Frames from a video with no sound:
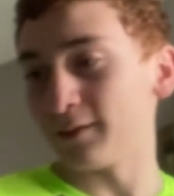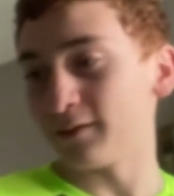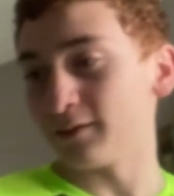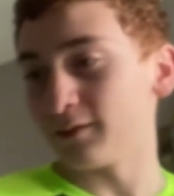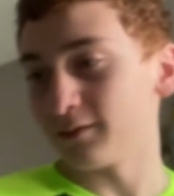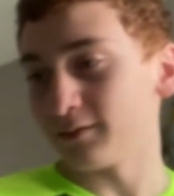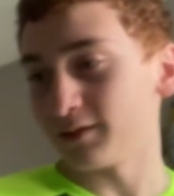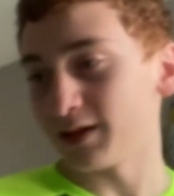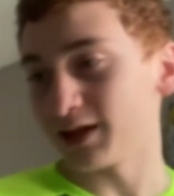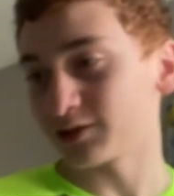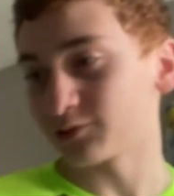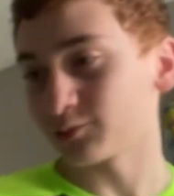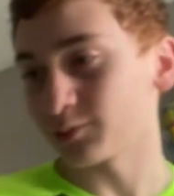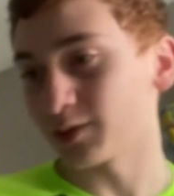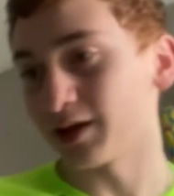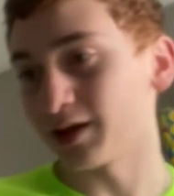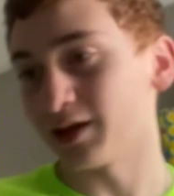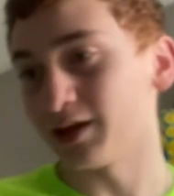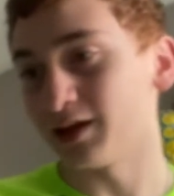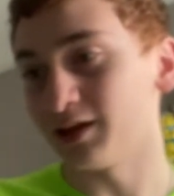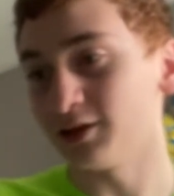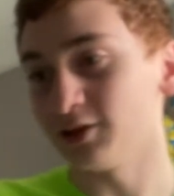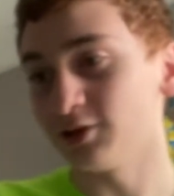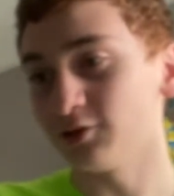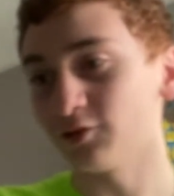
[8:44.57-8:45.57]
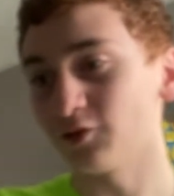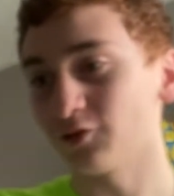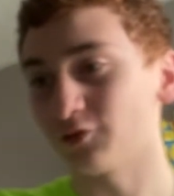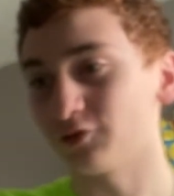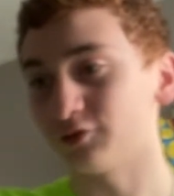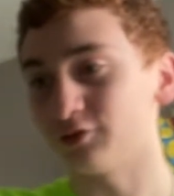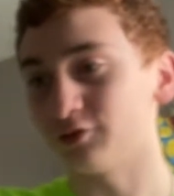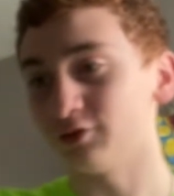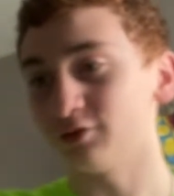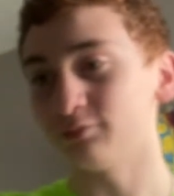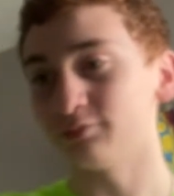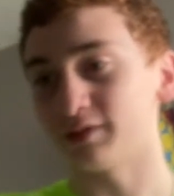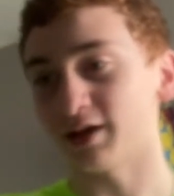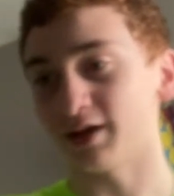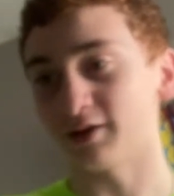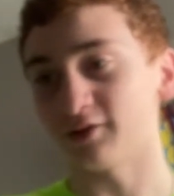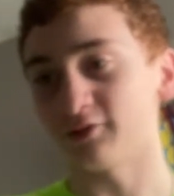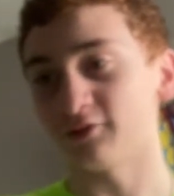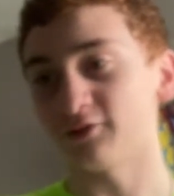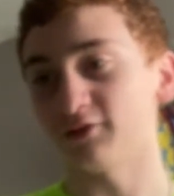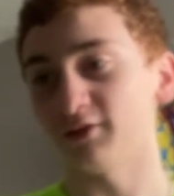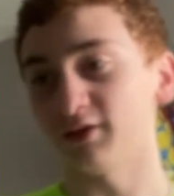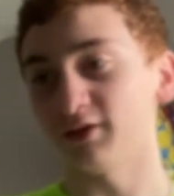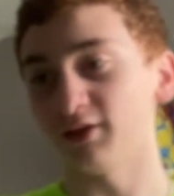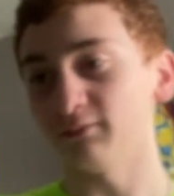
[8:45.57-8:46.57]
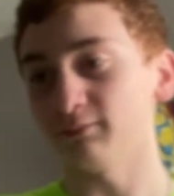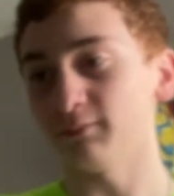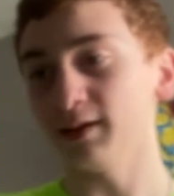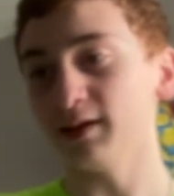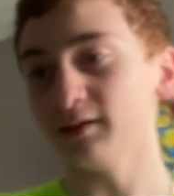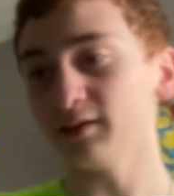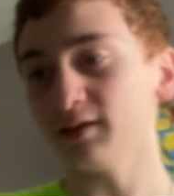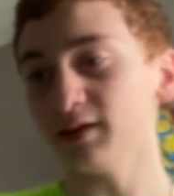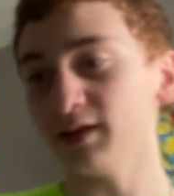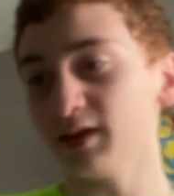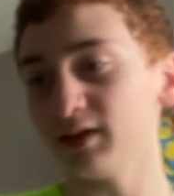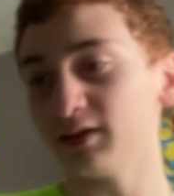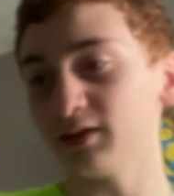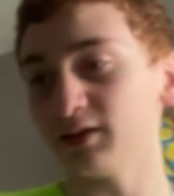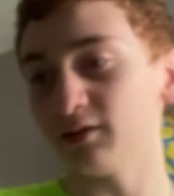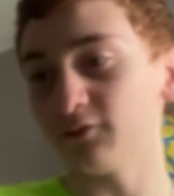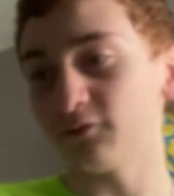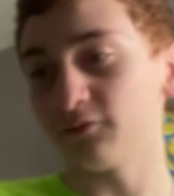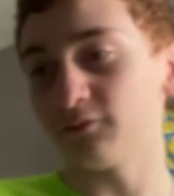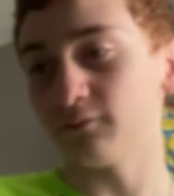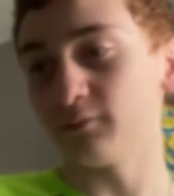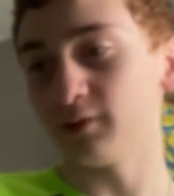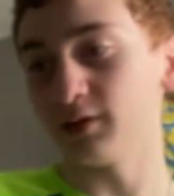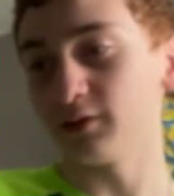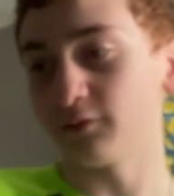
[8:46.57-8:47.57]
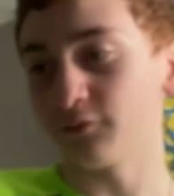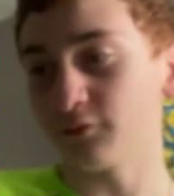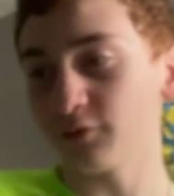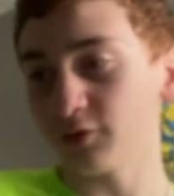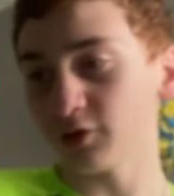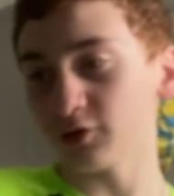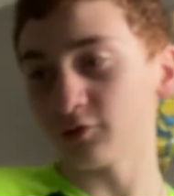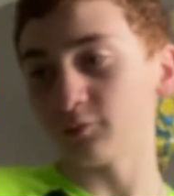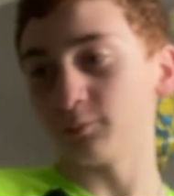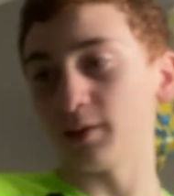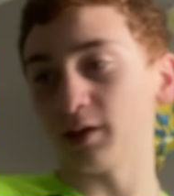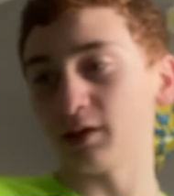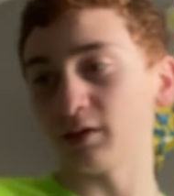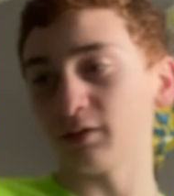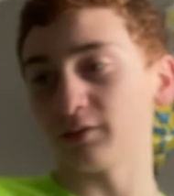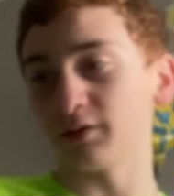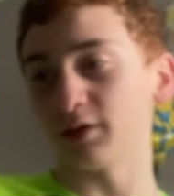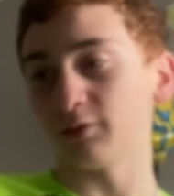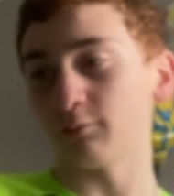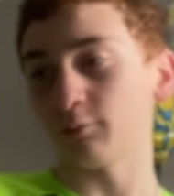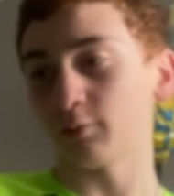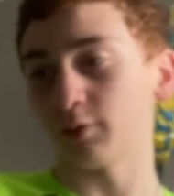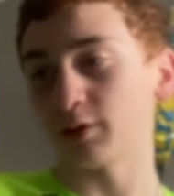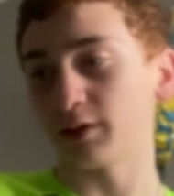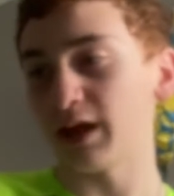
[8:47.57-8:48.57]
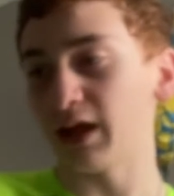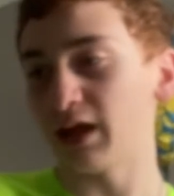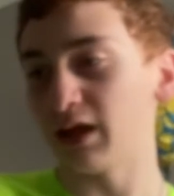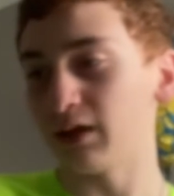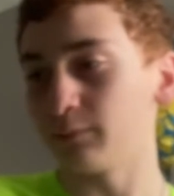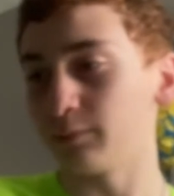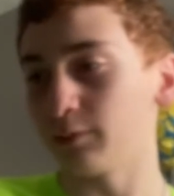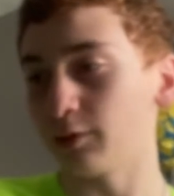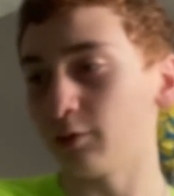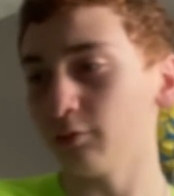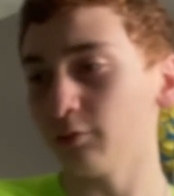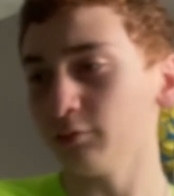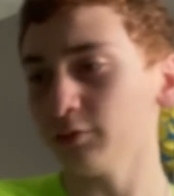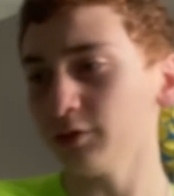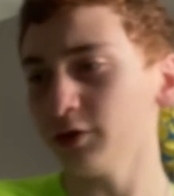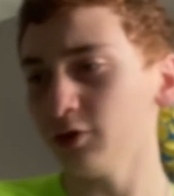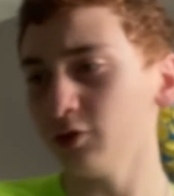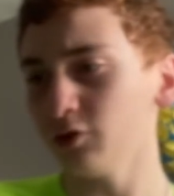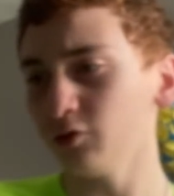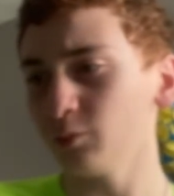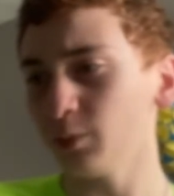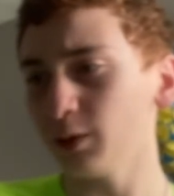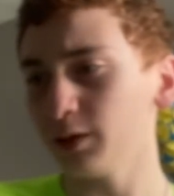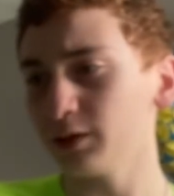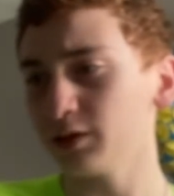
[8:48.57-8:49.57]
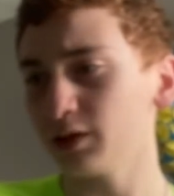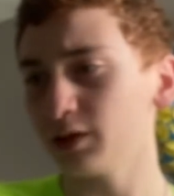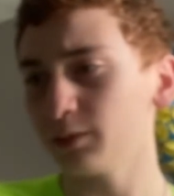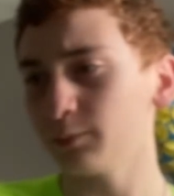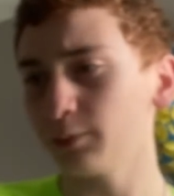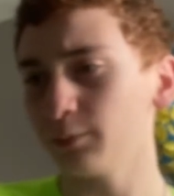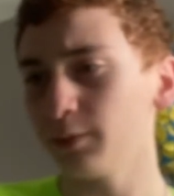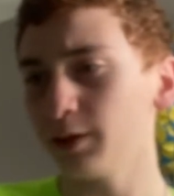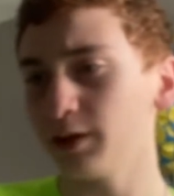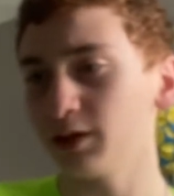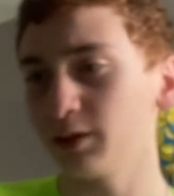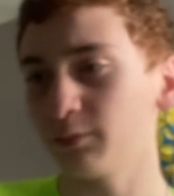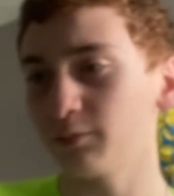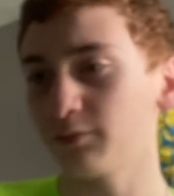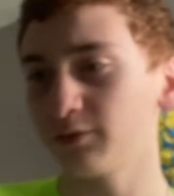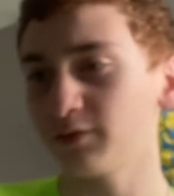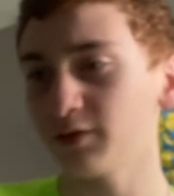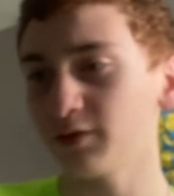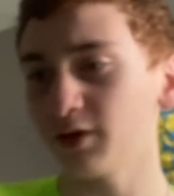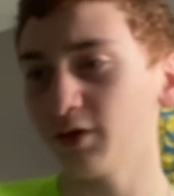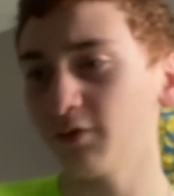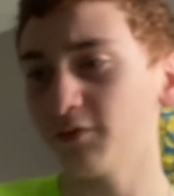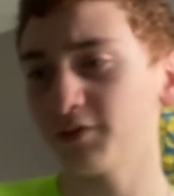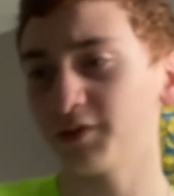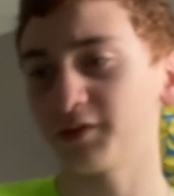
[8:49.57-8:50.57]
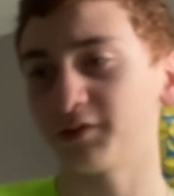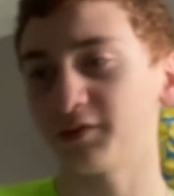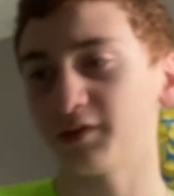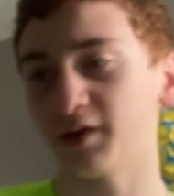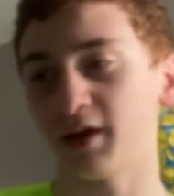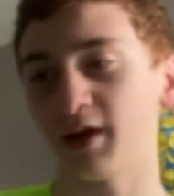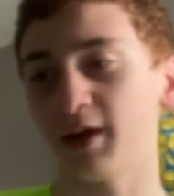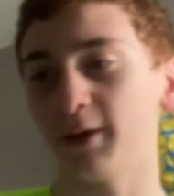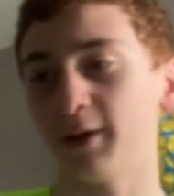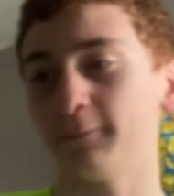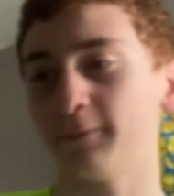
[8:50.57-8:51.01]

That's right, he uses Doom Dice, seen mainly in the first Battle Network game, but only used by Numberman himself at the time.